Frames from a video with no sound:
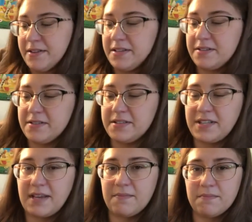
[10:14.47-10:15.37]
These are the
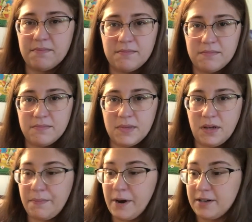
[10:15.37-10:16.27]
same
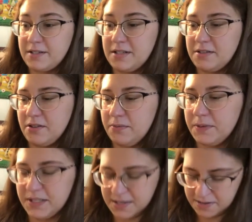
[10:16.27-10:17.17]
epoxy
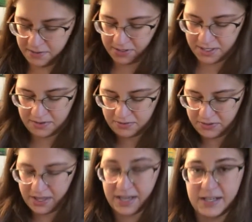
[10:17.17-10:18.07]
sculpt containers I
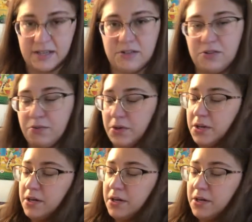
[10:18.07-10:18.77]
used that day too.